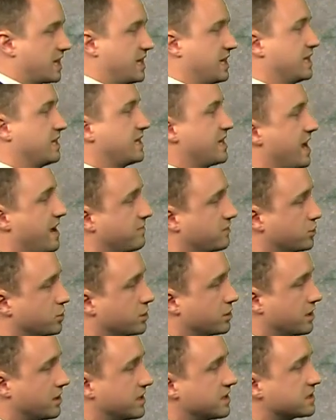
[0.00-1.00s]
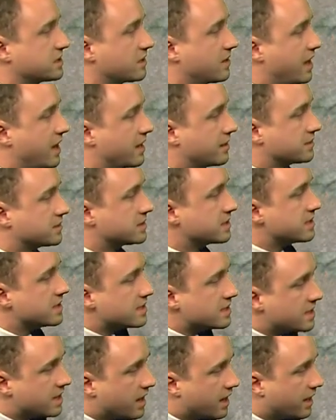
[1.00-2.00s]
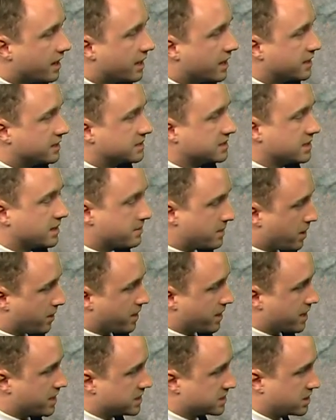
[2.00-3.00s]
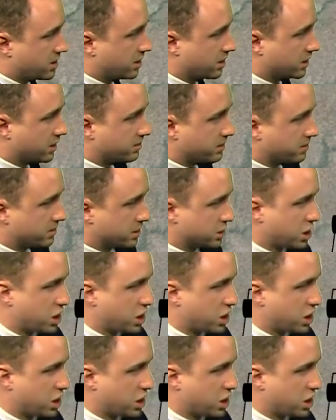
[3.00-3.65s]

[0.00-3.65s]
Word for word: end of the afternoon. Now, these clouds uh, in some areas are going to be much